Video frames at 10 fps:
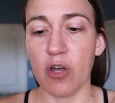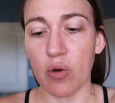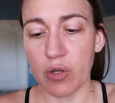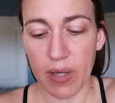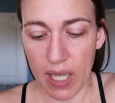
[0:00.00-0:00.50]
Though
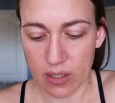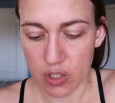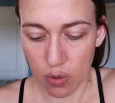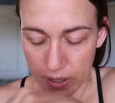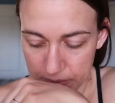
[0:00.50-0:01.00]
you can
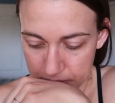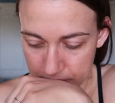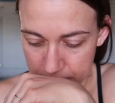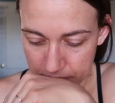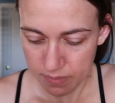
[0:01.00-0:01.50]
do it.
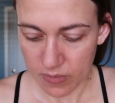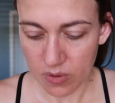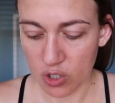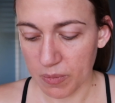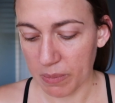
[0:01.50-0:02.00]

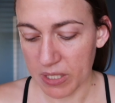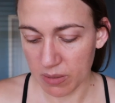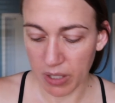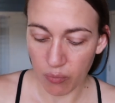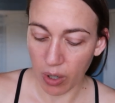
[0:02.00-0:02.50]
There just might be
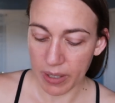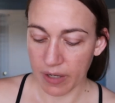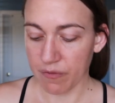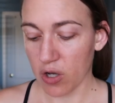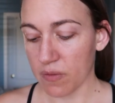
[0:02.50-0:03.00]
some like rubbing
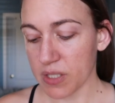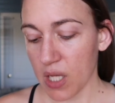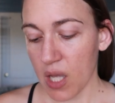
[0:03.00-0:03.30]
involved.